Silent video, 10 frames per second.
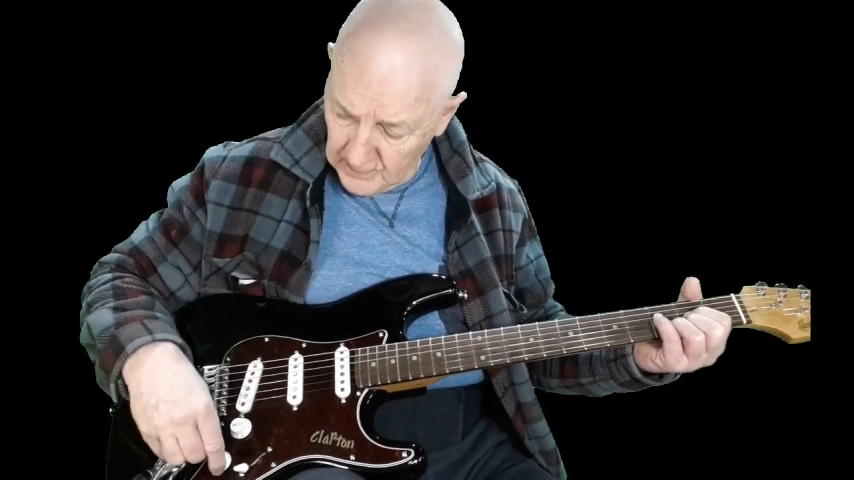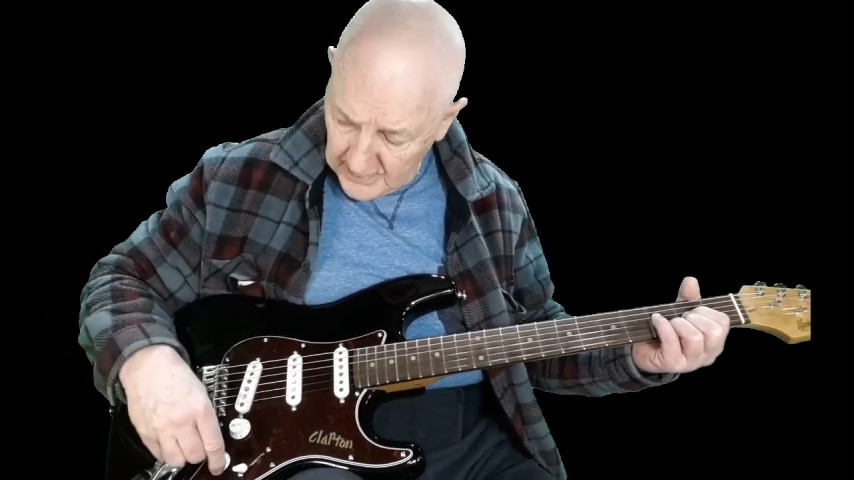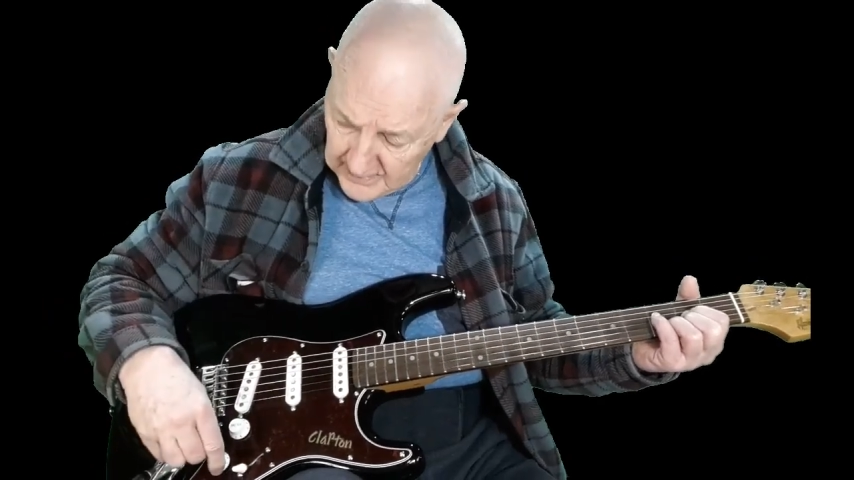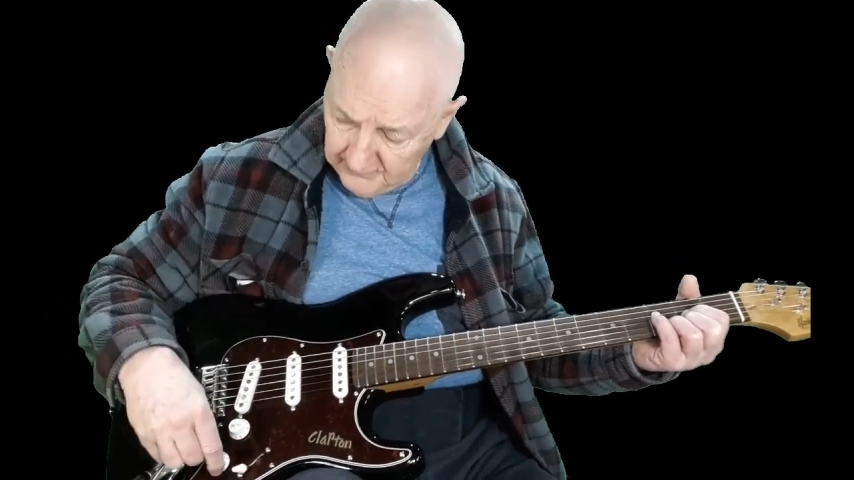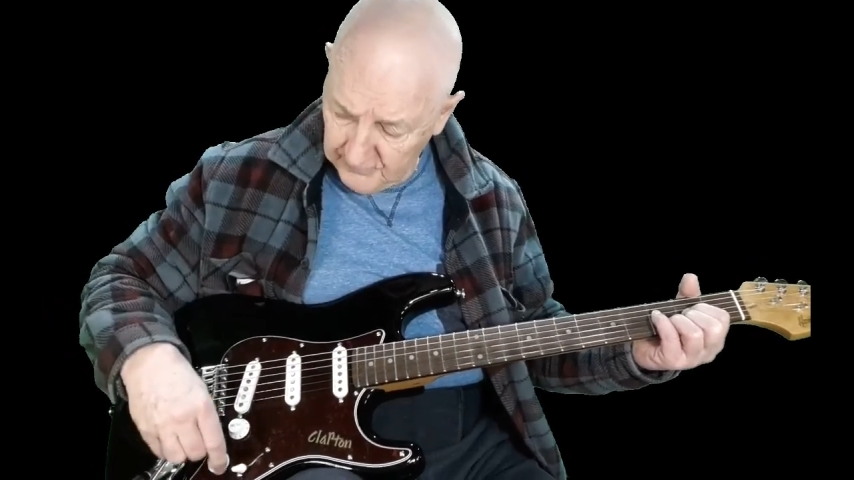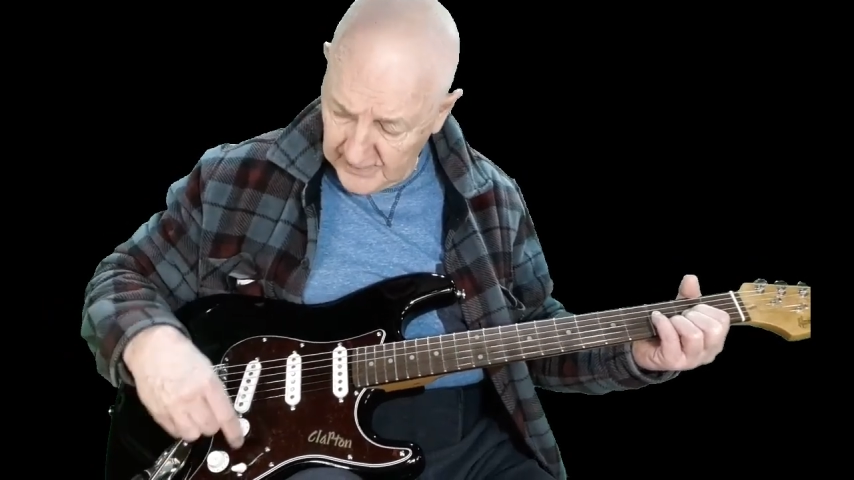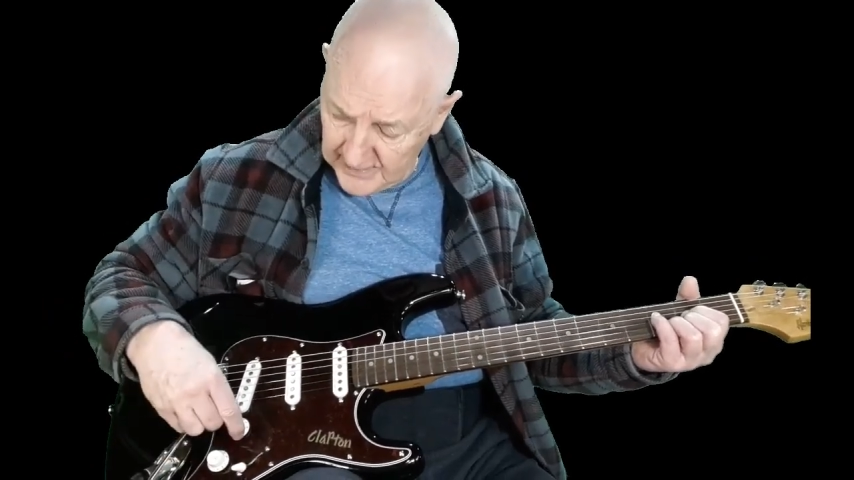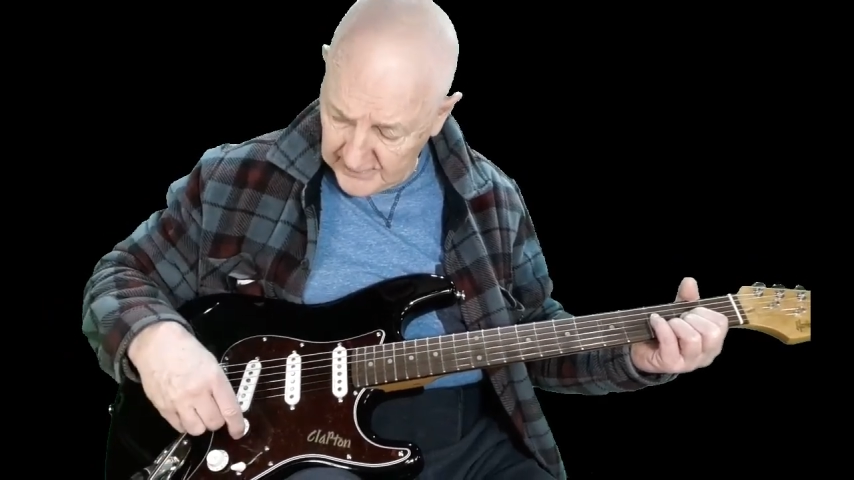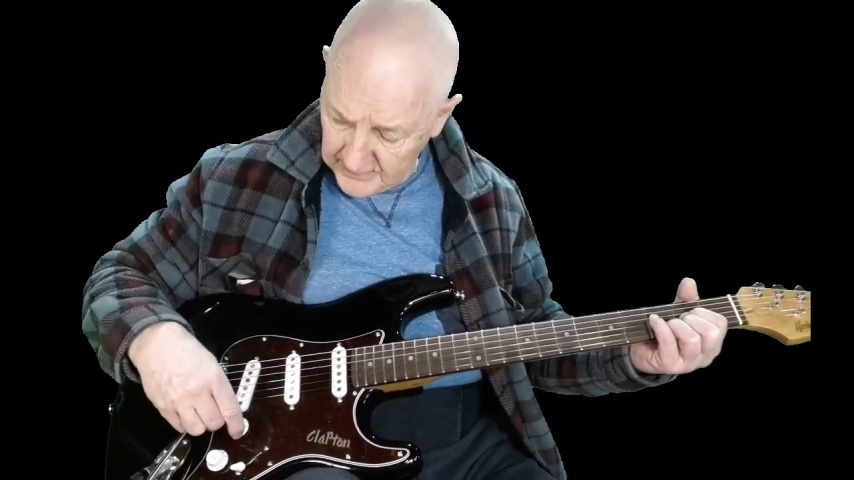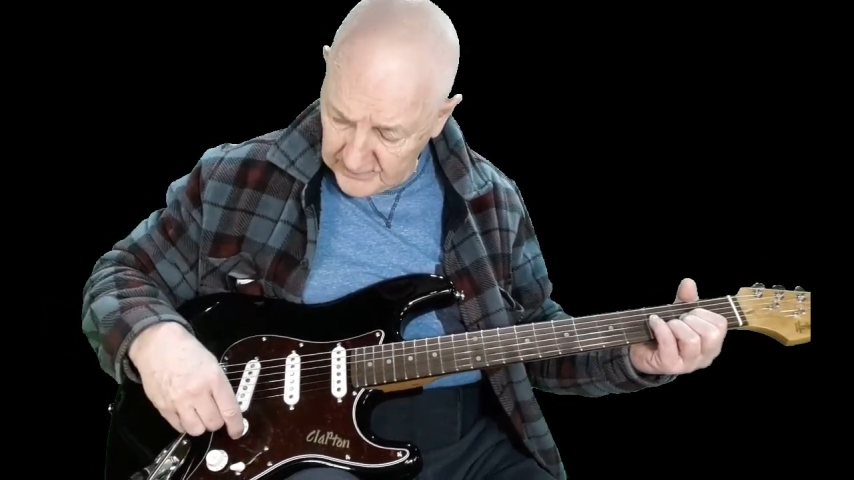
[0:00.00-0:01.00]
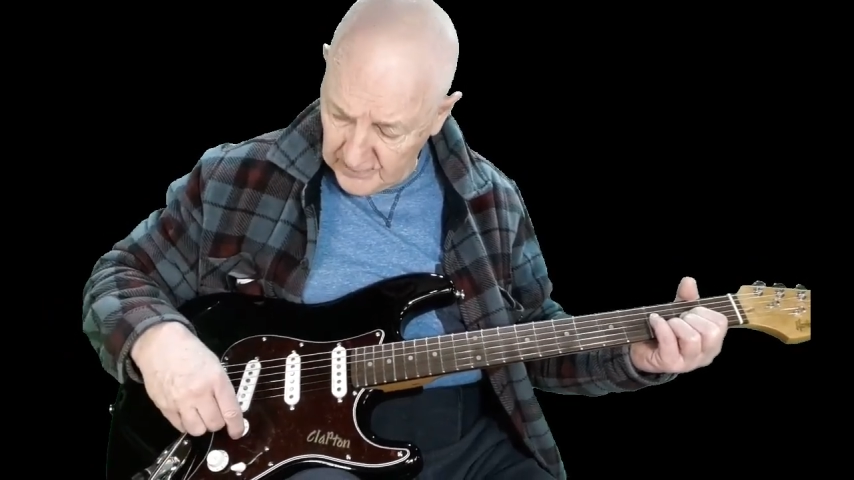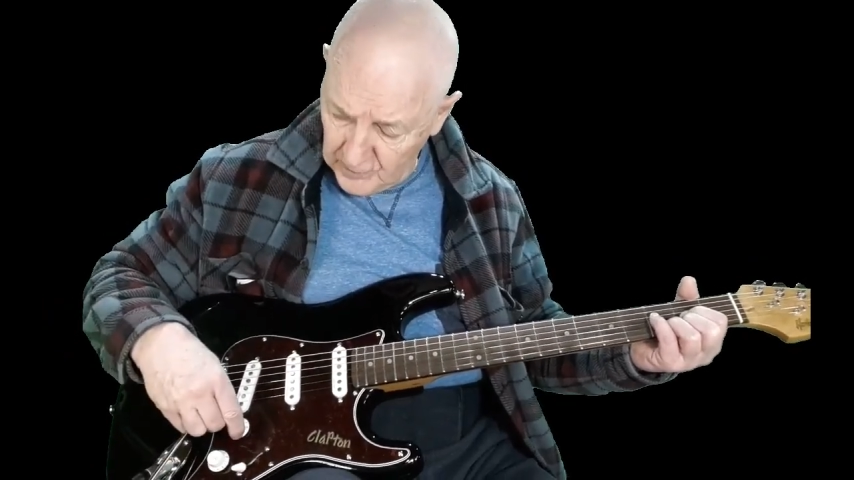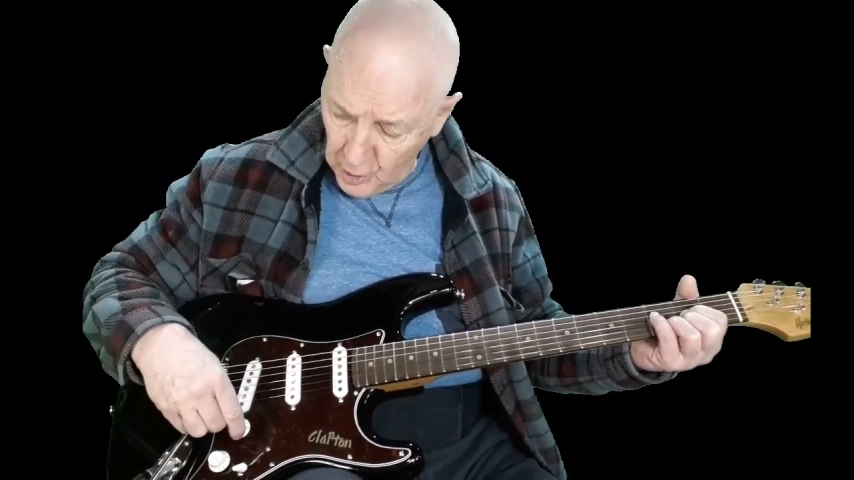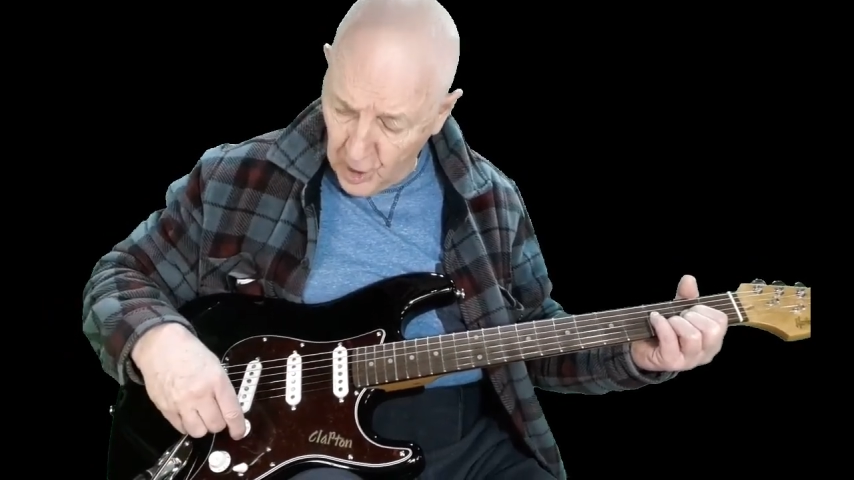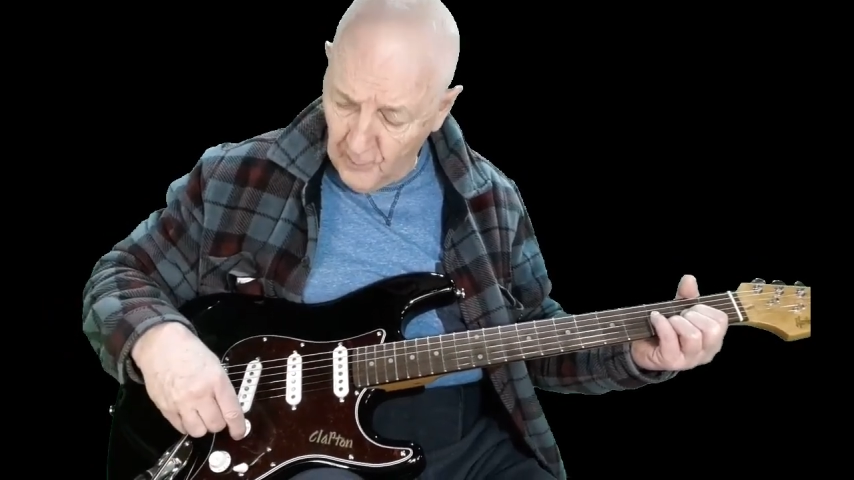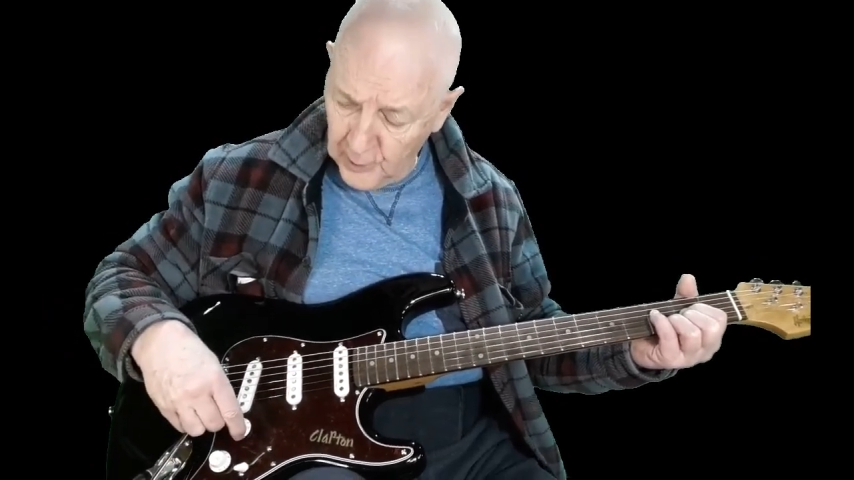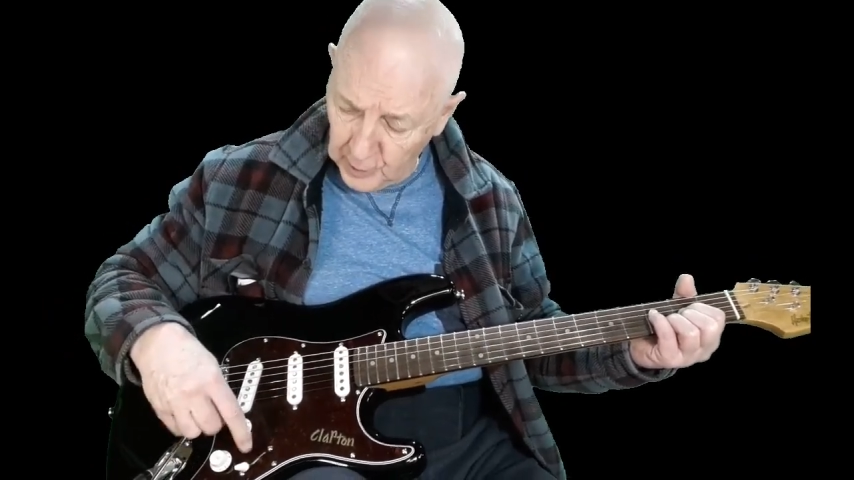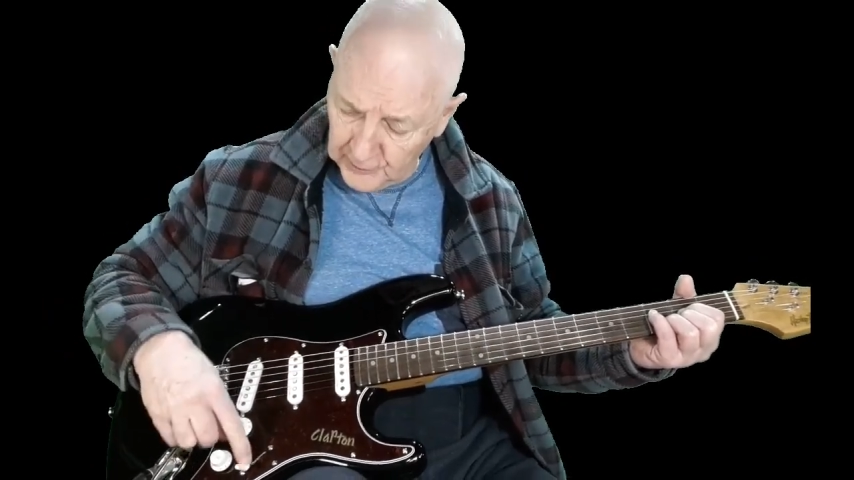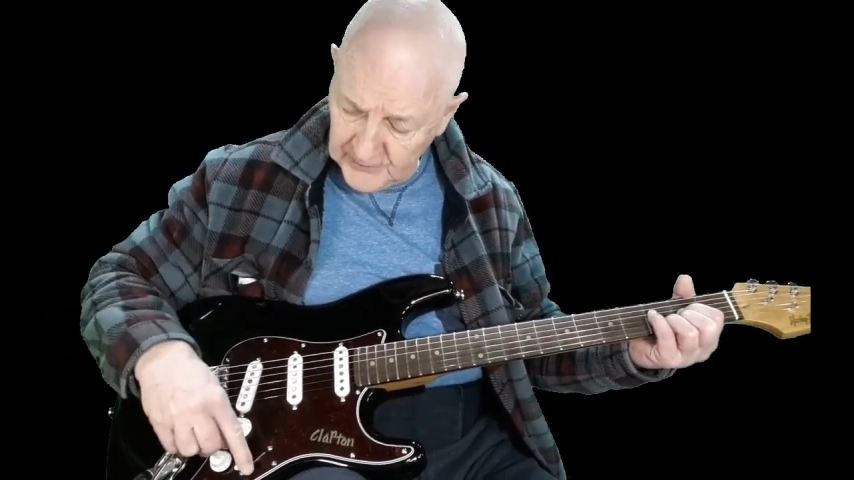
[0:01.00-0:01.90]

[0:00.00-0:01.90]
everything at its nominal